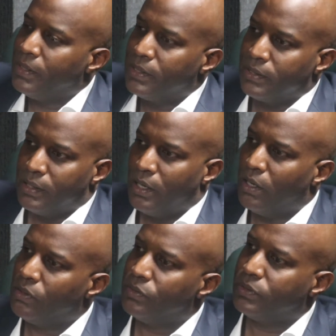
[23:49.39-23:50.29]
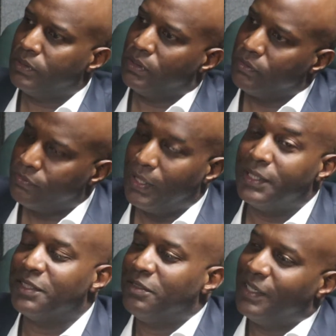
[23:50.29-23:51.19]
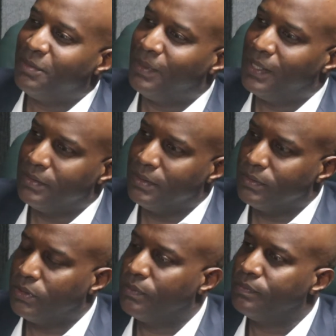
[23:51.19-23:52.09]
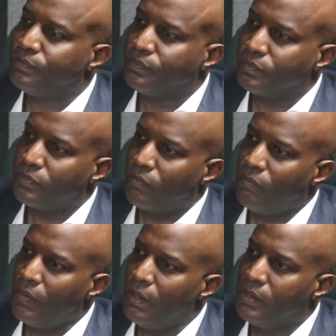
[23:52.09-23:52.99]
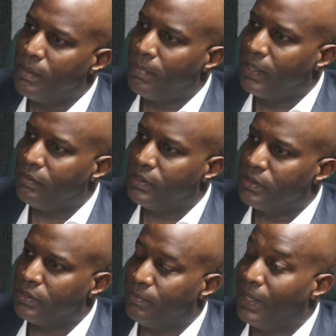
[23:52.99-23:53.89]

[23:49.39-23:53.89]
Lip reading: Building their house, you know, finding the right partner. So there are many reasons.